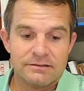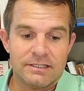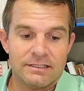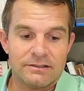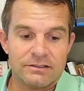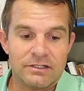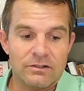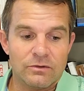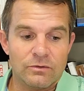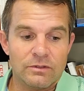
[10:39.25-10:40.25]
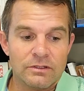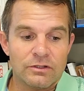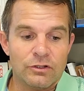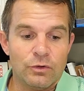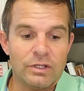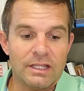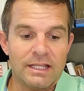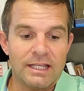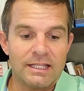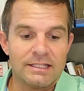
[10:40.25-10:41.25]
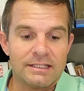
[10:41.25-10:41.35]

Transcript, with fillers: and so you can get,